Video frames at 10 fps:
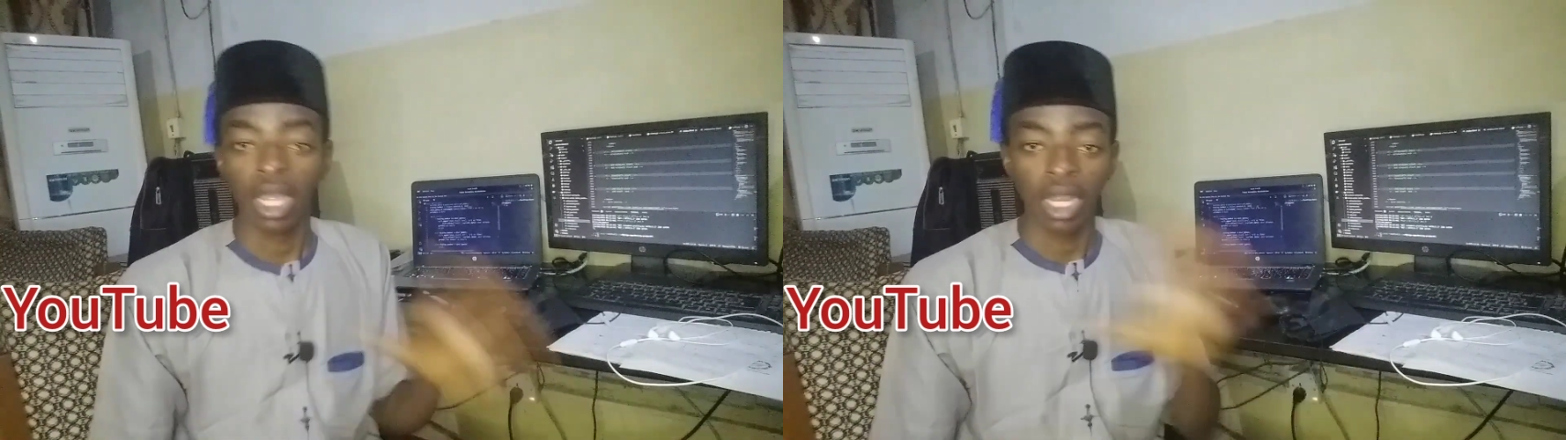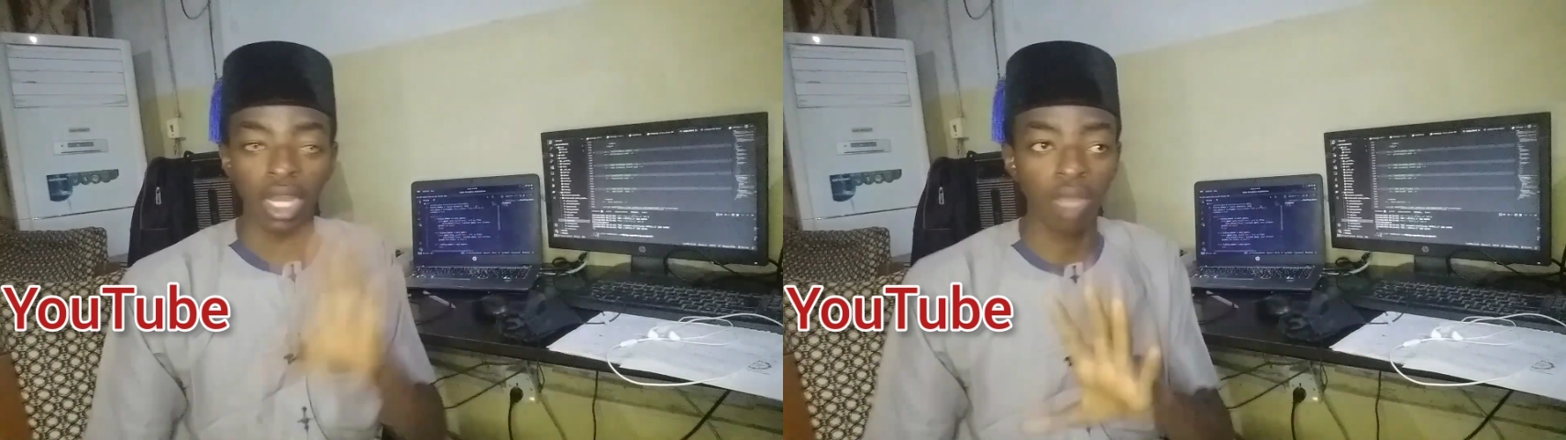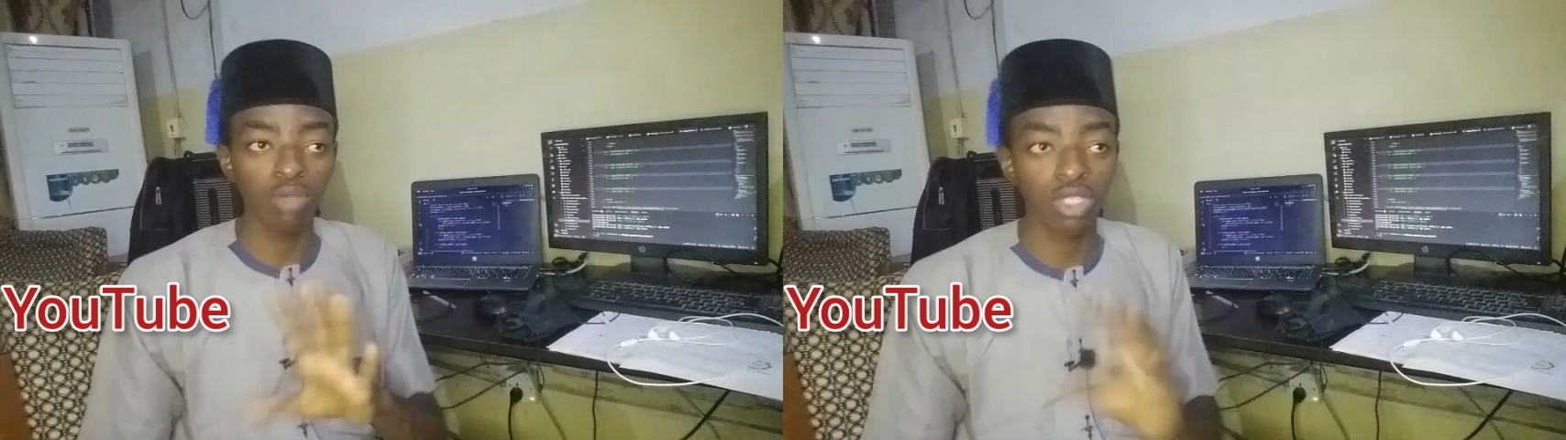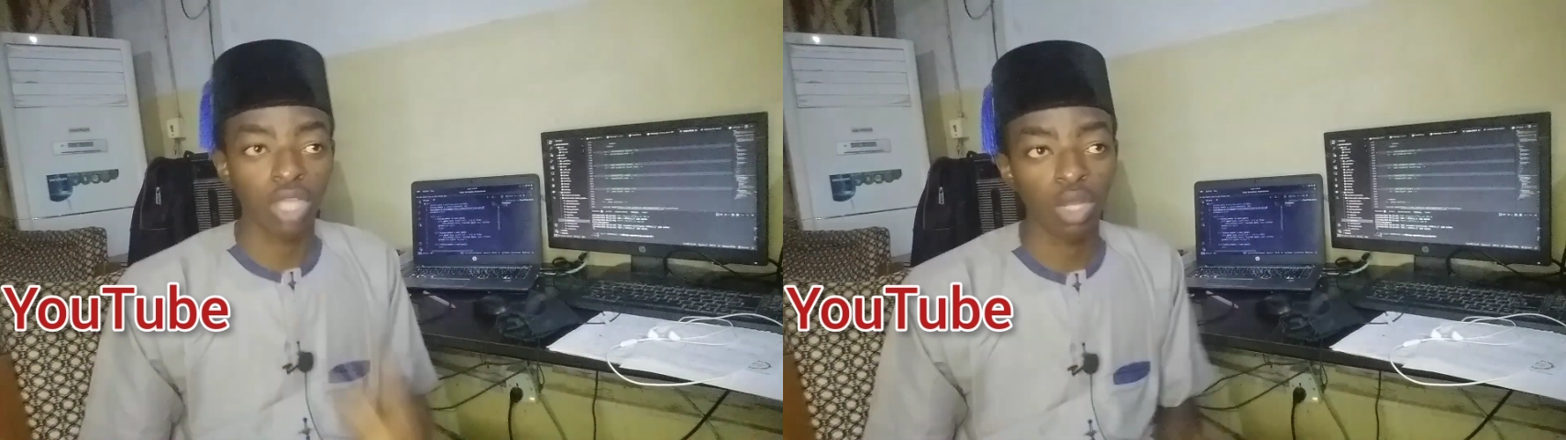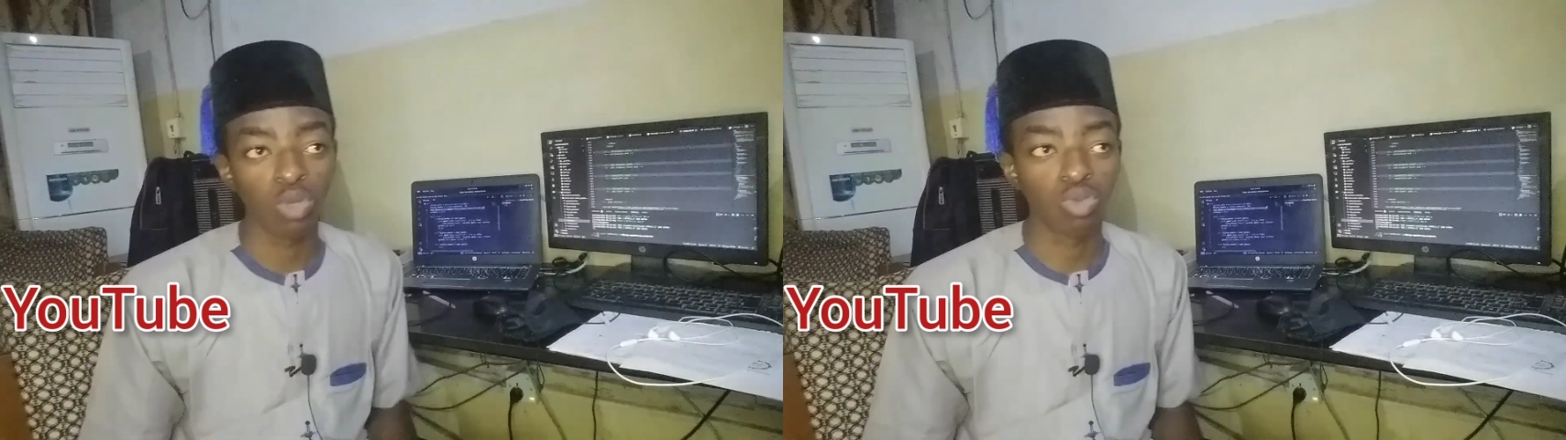Let me
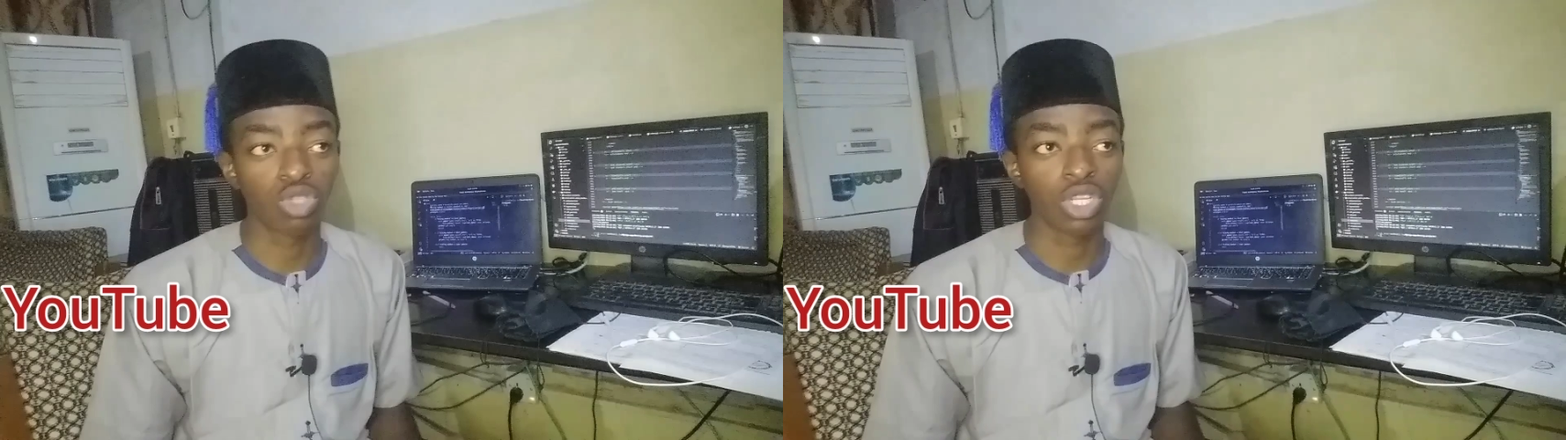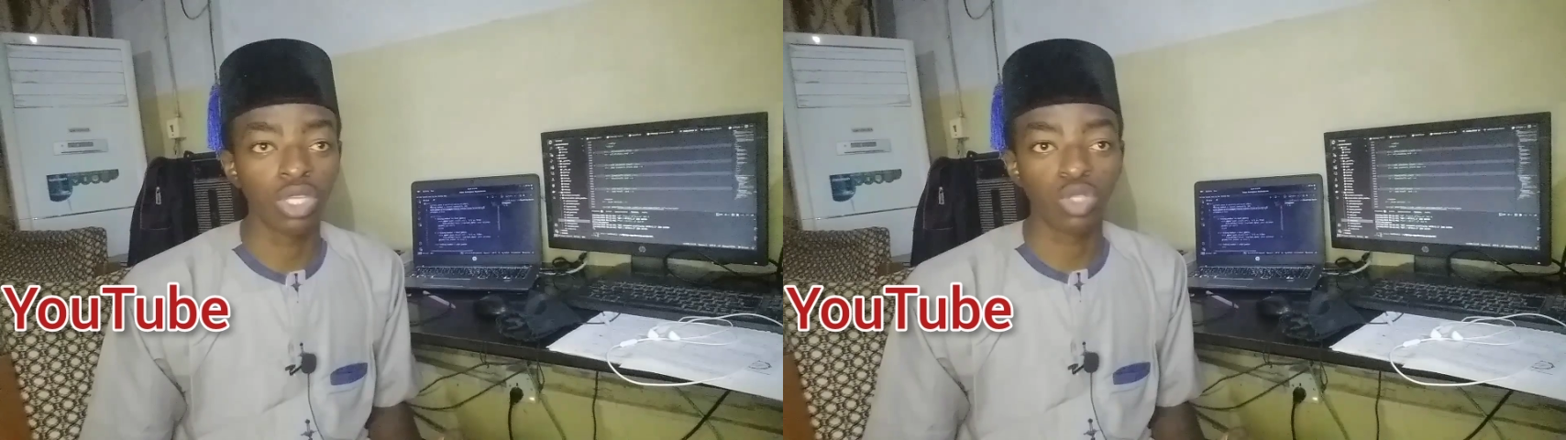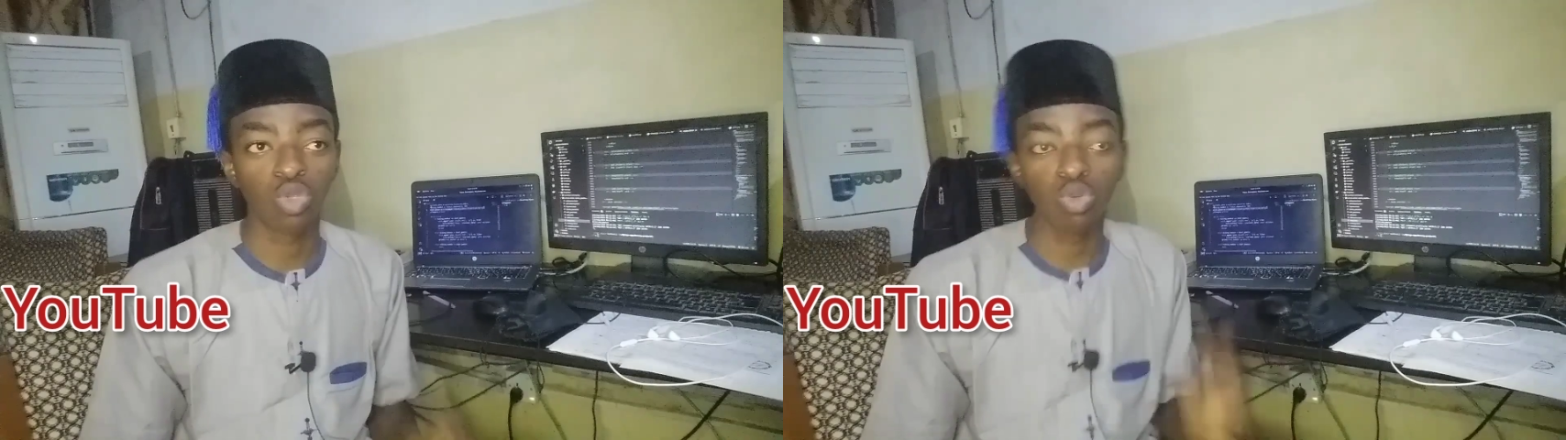tell you two